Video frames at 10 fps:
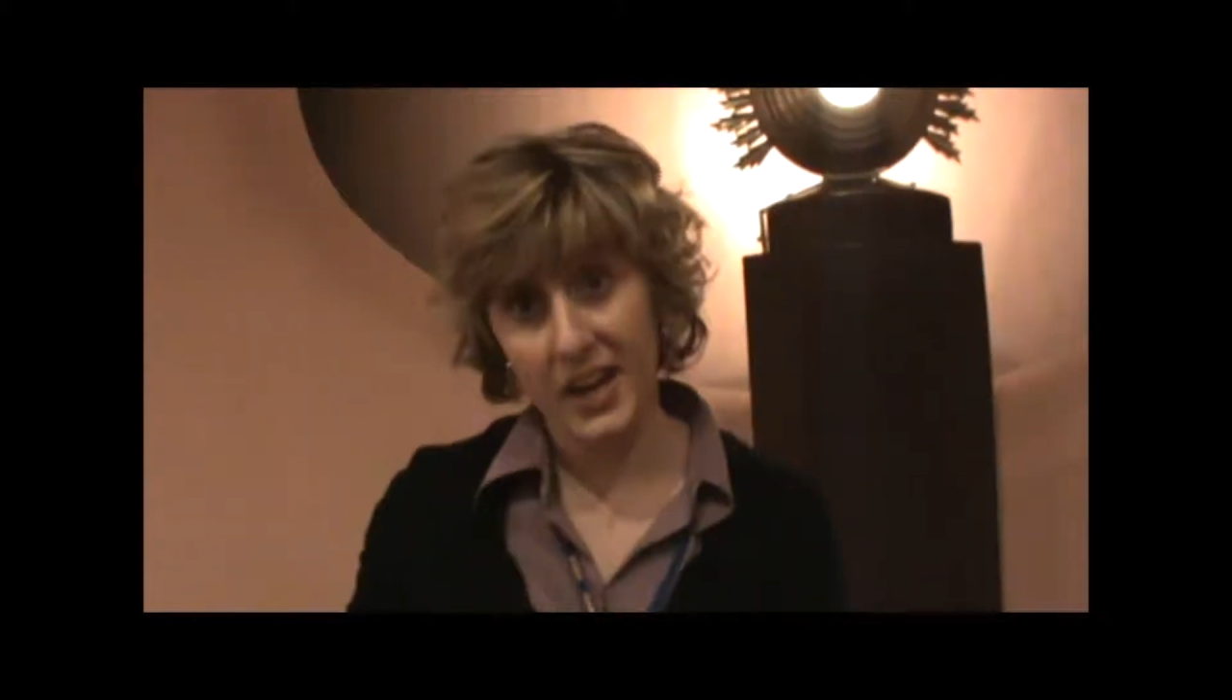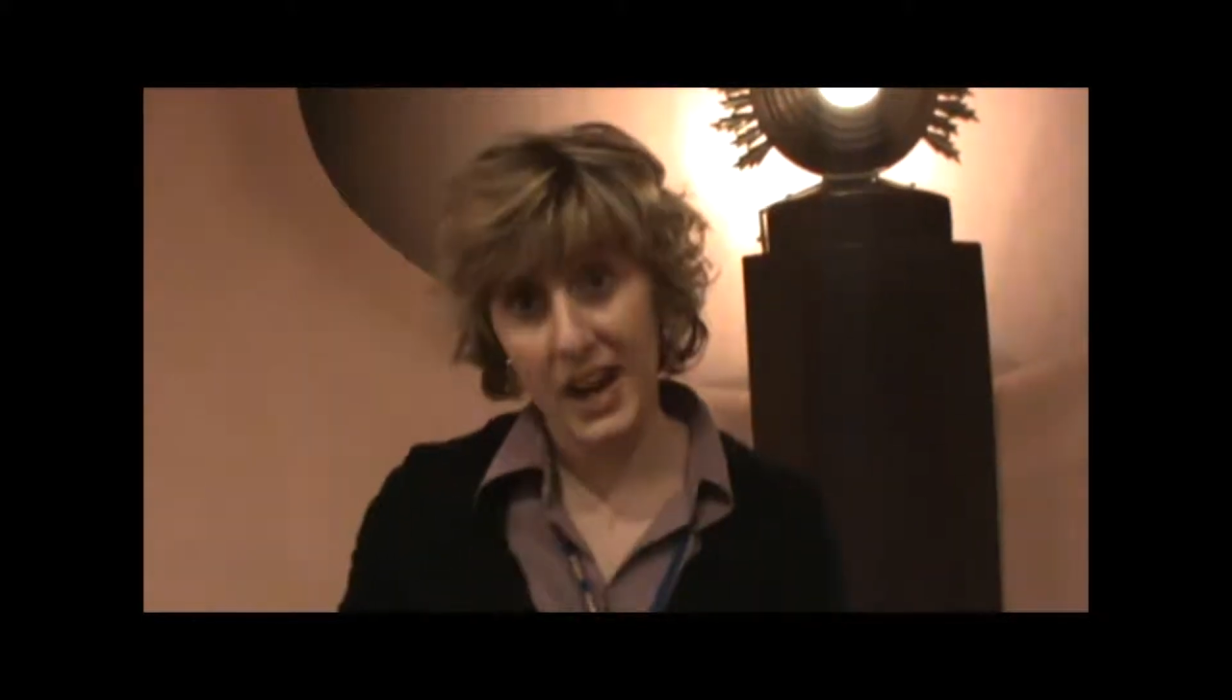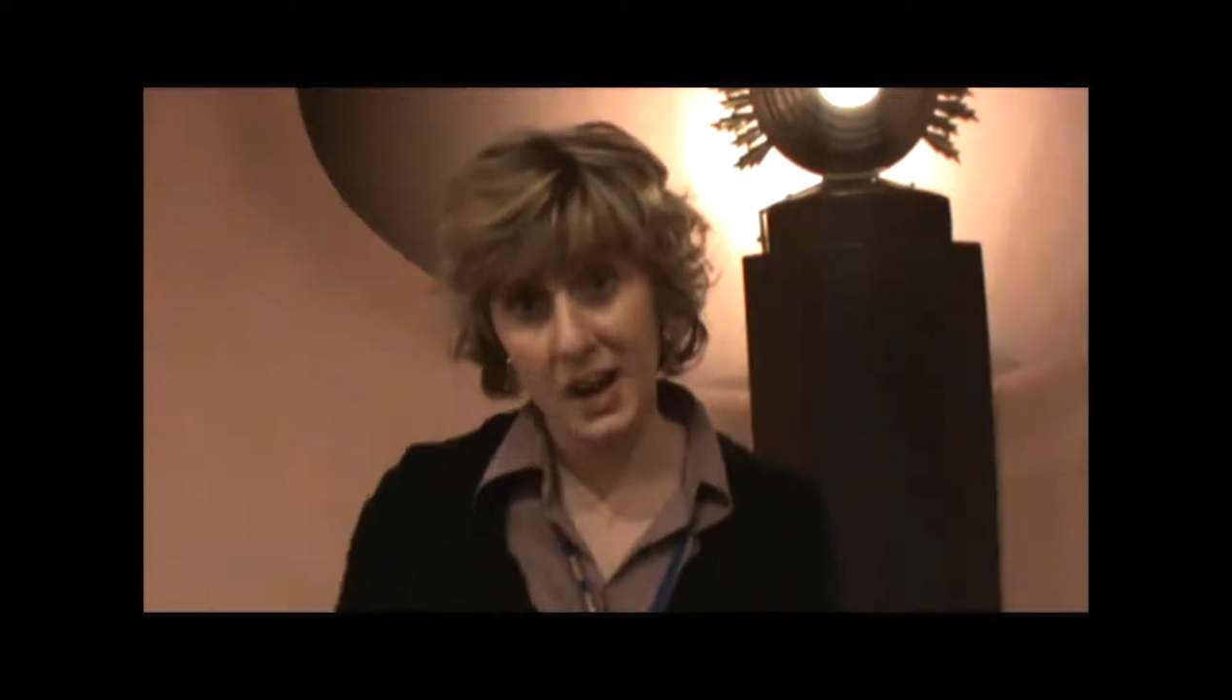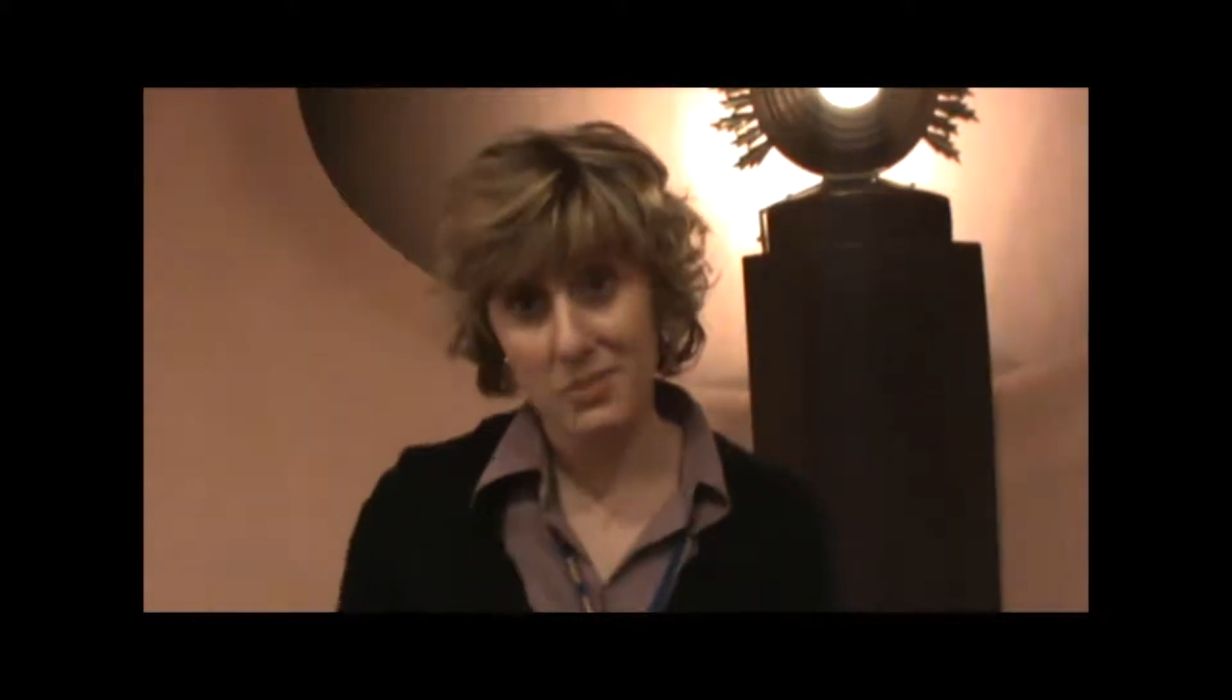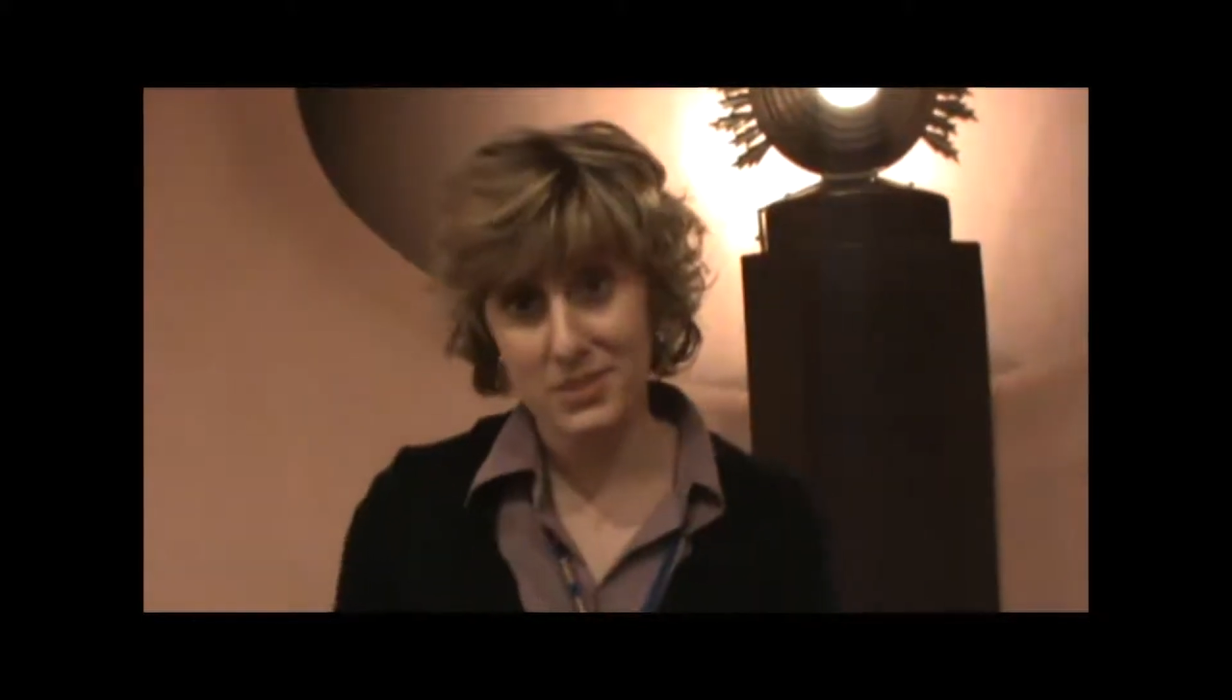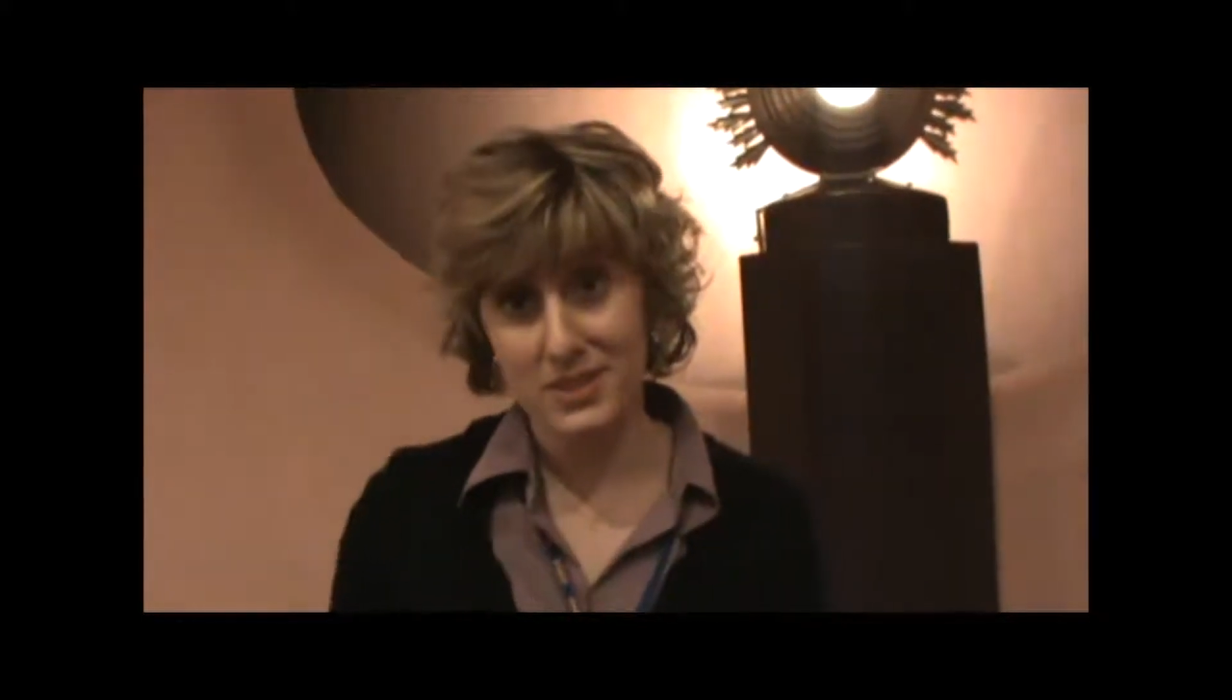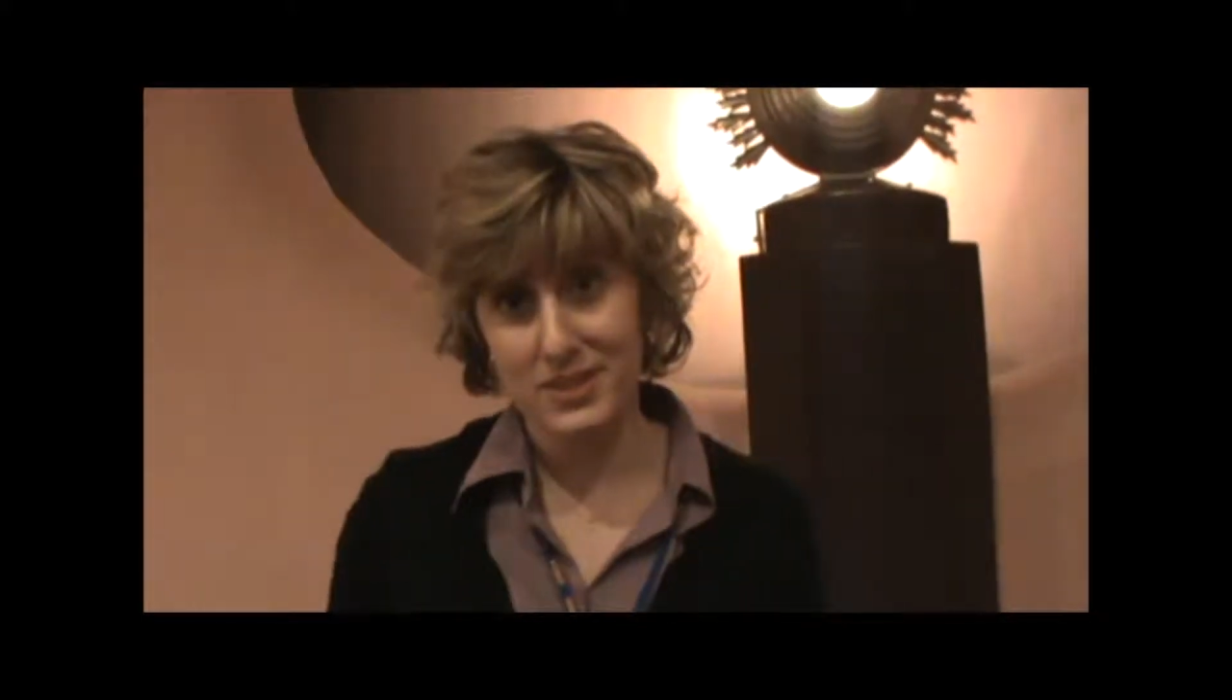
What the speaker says: games